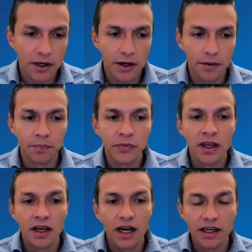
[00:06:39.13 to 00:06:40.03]

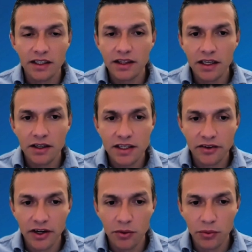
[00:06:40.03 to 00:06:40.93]
And I think it's a
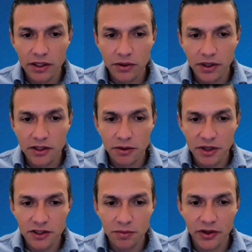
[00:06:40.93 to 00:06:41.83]
great way to get some
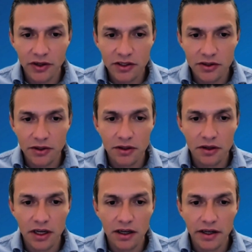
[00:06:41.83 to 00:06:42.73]
experience on
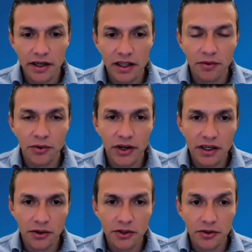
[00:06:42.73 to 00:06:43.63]

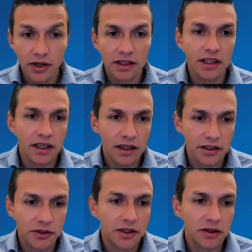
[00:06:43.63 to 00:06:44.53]
elaborating on your idea
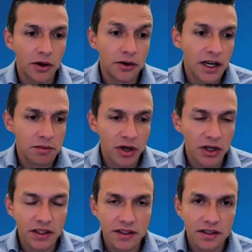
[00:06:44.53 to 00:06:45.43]
and your own
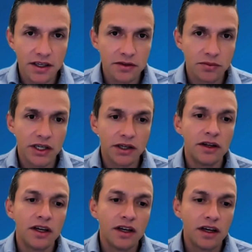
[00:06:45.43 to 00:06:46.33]
hypothesis as
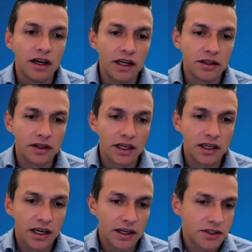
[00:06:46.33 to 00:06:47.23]
well. I know the
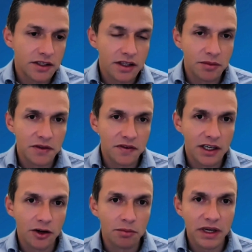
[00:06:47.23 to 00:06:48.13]
NIH system is very
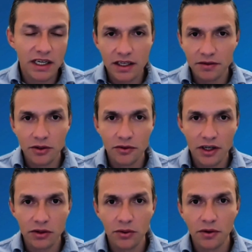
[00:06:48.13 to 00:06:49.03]
competitive to
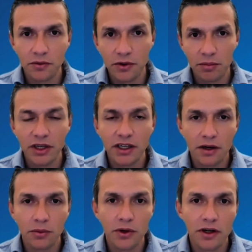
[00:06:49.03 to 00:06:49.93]
try to go for a bigger
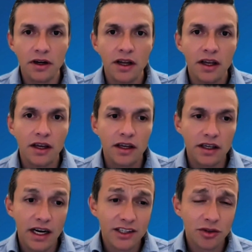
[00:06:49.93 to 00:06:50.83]
award.
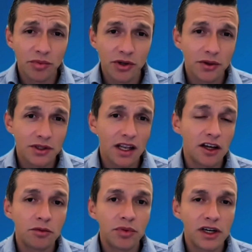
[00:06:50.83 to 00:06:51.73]
It also produced a
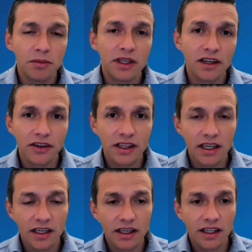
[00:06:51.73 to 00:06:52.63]
lot of preliminary
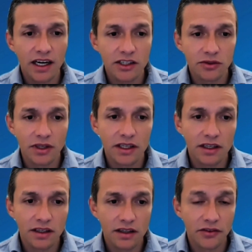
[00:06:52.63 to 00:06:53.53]
data that
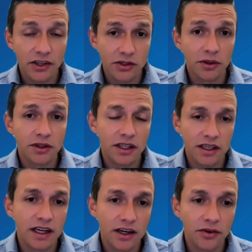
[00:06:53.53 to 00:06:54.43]
actually resulted
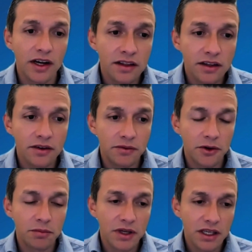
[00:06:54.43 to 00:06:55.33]
in a grant
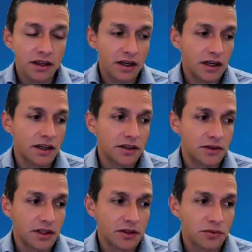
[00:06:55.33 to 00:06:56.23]
for me.
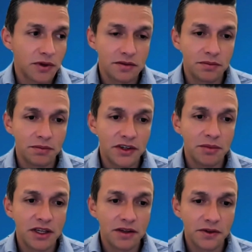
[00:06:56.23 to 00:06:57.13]
So this was very
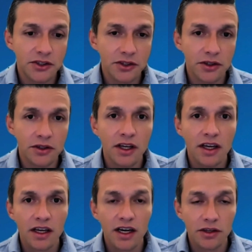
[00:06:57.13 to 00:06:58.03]
beneficial.
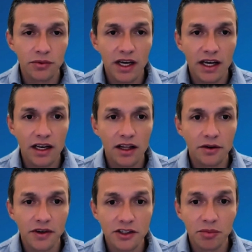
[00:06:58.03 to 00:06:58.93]
As we had a lot
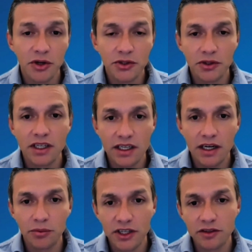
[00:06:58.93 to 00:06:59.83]
of exposure
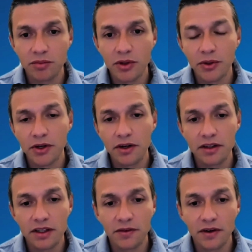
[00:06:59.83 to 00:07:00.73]
data, we explored
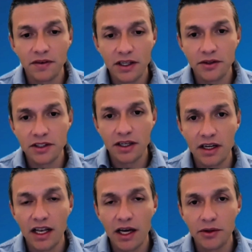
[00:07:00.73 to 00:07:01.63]
different venues
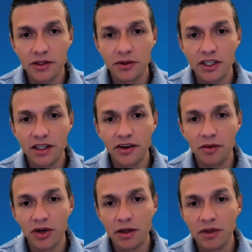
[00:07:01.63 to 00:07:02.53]
allow us to
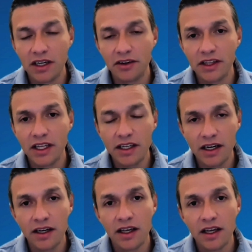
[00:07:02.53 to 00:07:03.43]
generate preliminary
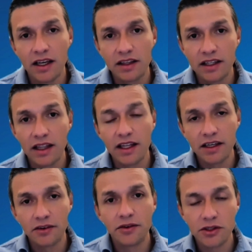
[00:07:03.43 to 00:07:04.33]
data that
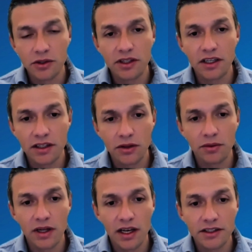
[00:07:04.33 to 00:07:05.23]
later resulted into
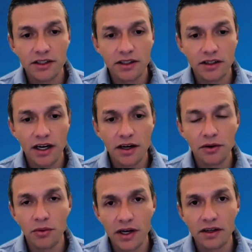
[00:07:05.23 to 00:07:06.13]
a larger
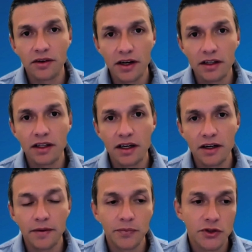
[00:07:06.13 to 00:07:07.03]
R1
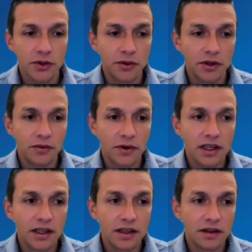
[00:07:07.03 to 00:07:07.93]
grant. So it
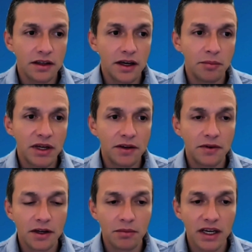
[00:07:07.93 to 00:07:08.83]
really
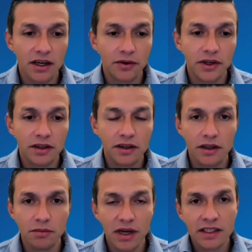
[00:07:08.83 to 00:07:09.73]
benefited my career
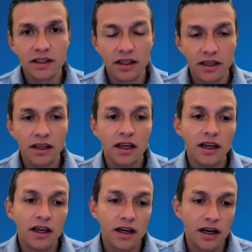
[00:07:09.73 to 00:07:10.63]
immensely,
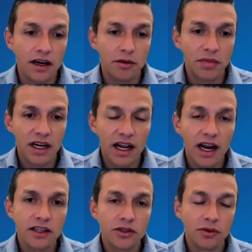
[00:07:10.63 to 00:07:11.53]
but it
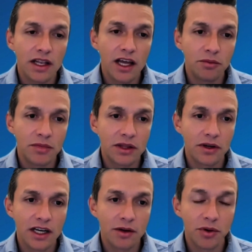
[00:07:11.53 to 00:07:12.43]
also allowed me to
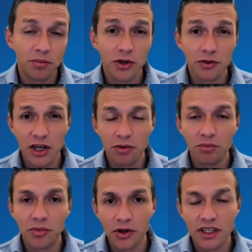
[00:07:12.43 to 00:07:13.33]
kind of propose my own
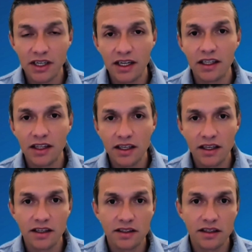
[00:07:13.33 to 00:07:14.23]
project and
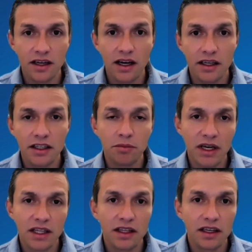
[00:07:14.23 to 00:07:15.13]
ideas
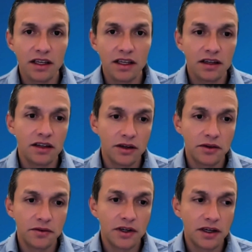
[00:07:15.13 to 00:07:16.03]
independent
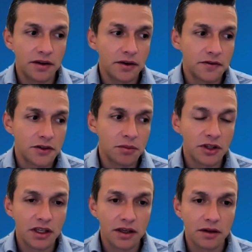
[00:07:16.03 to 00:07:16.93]
of some of
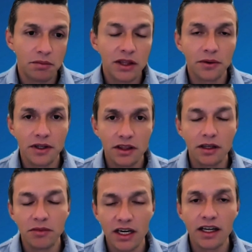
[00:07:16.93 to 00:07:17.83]
the mentoring team
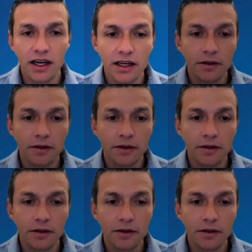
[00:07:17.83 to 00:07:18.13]
that I had.